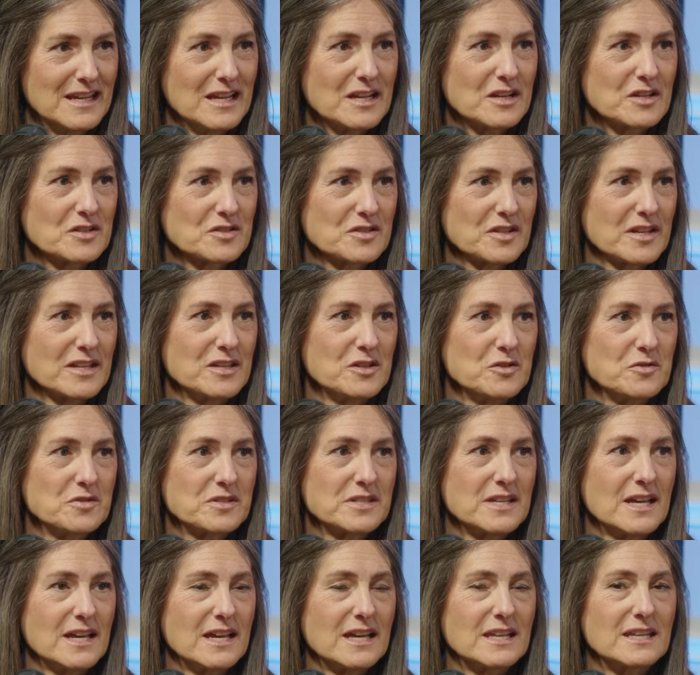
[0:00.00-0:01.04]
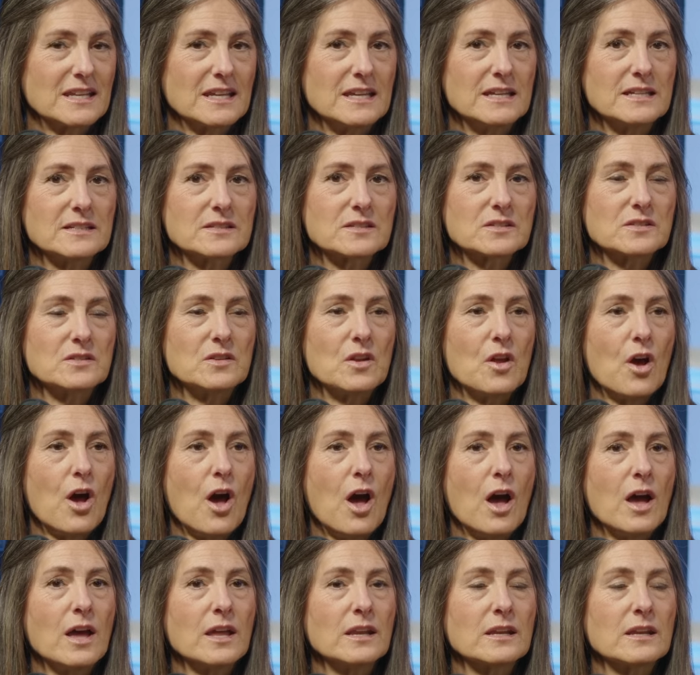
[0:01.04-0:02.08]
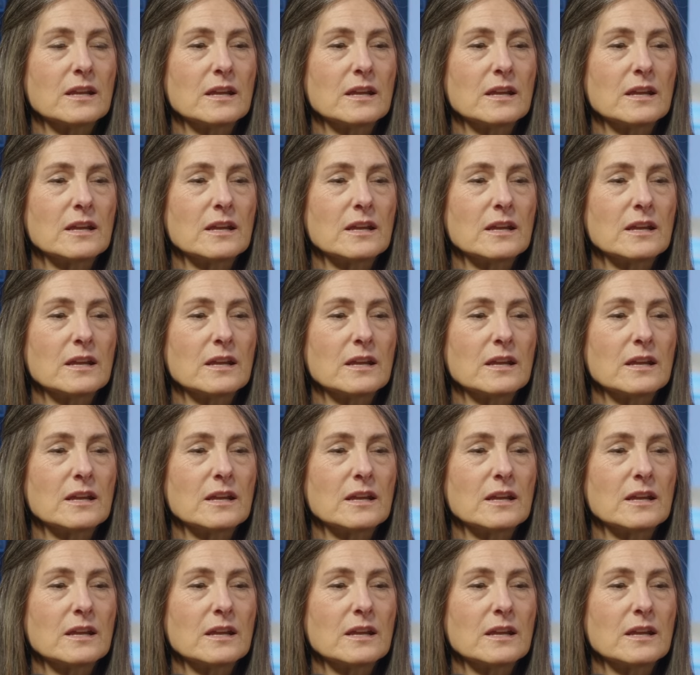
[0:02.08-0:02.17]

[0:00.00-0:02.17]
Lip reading: Because, like you said, it's not.